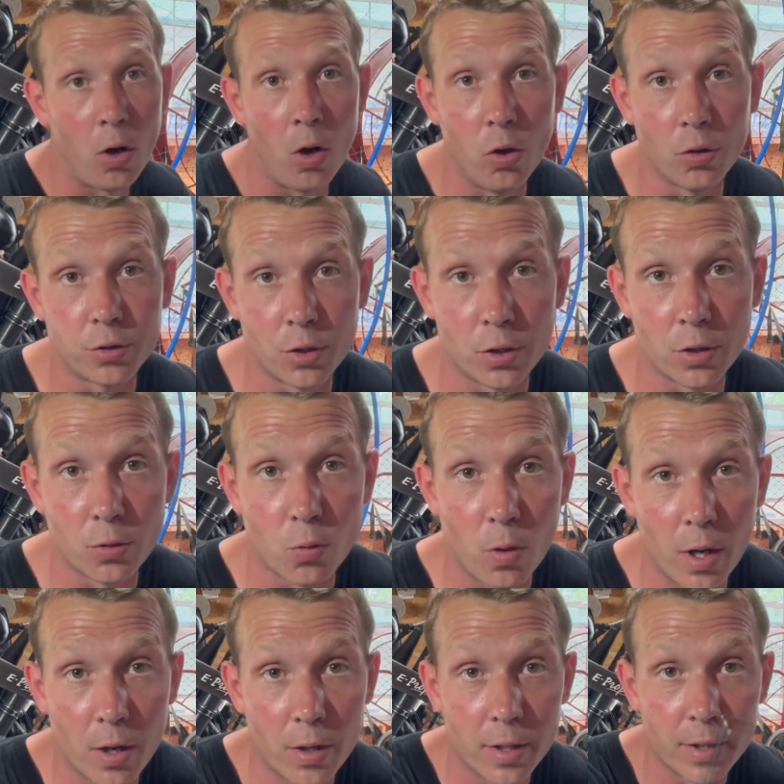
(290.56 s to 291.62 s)
All it's going to
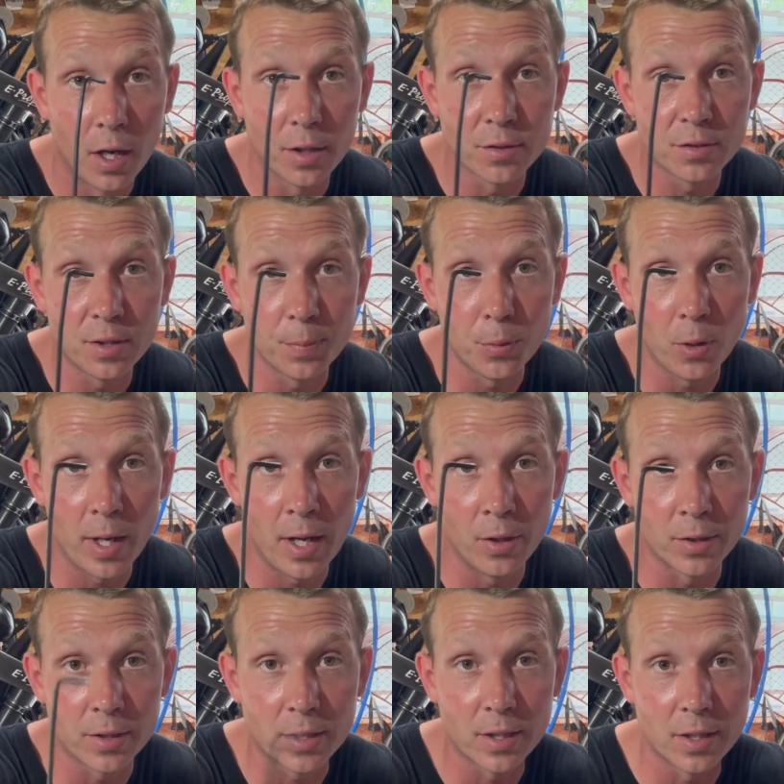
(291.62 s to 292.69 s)
require is a simple
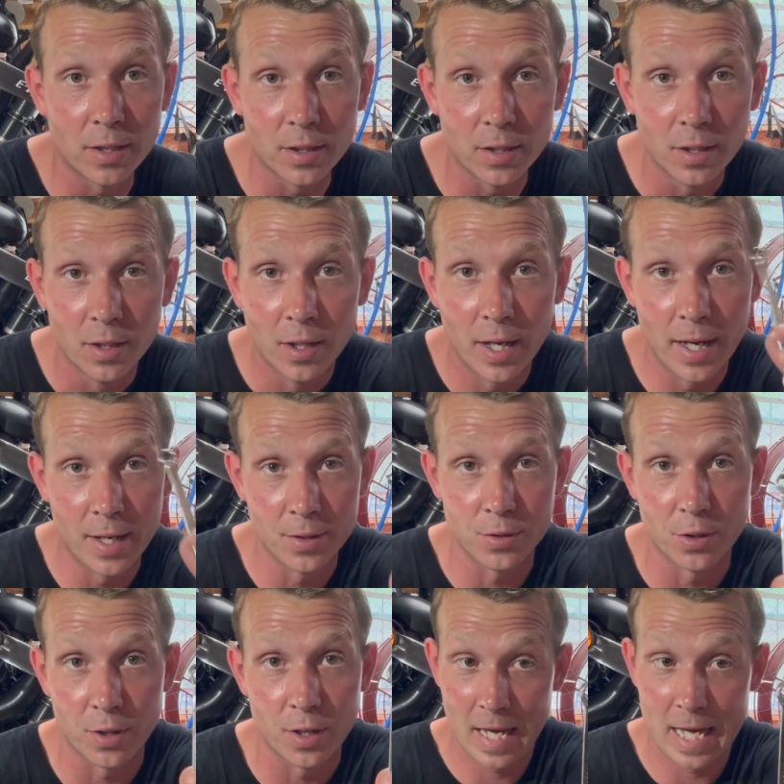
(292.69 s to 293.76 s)
Allen key and
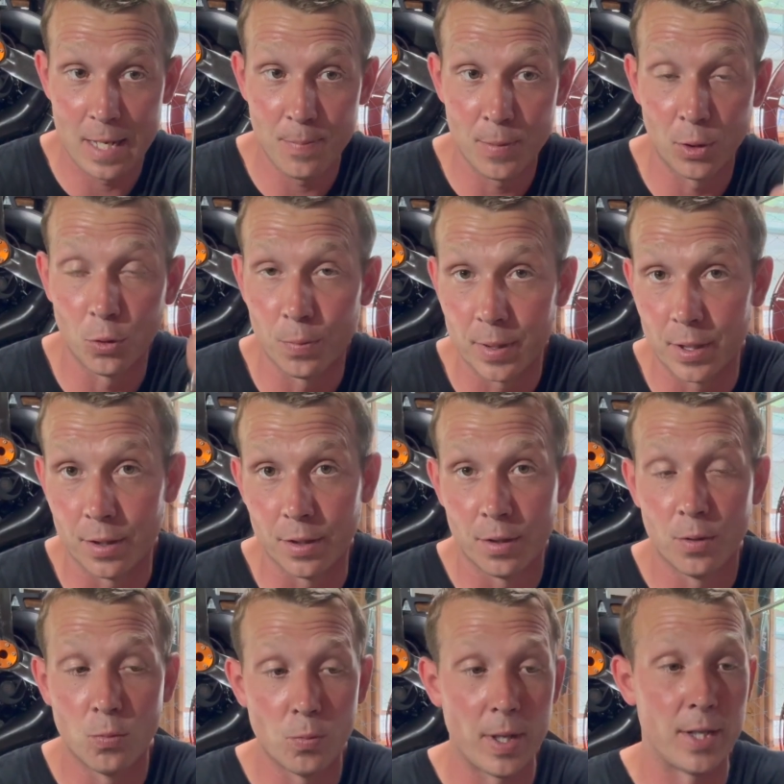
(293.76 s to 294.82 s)
your 8mm
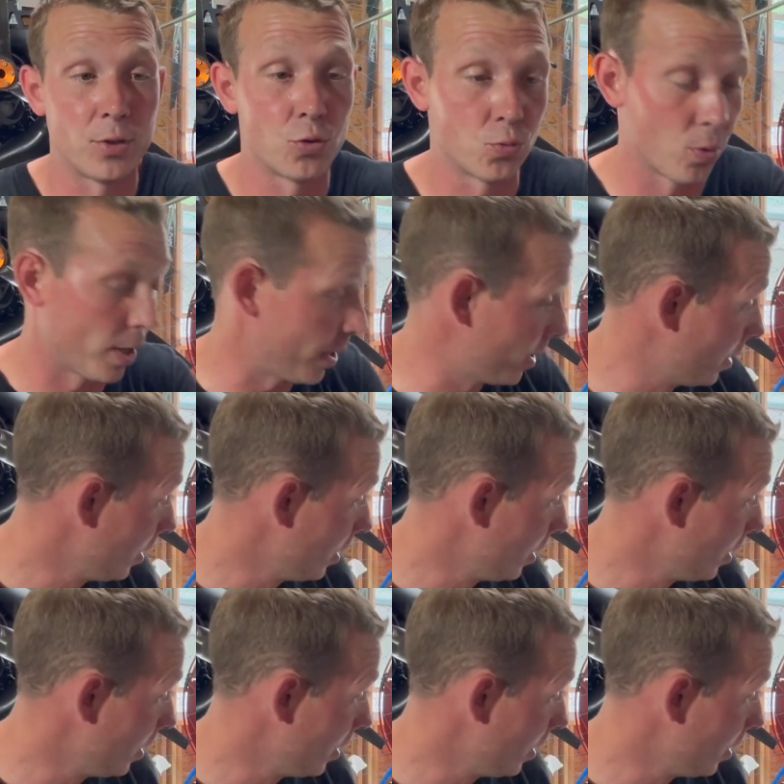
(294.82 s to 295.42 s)
wrench, right?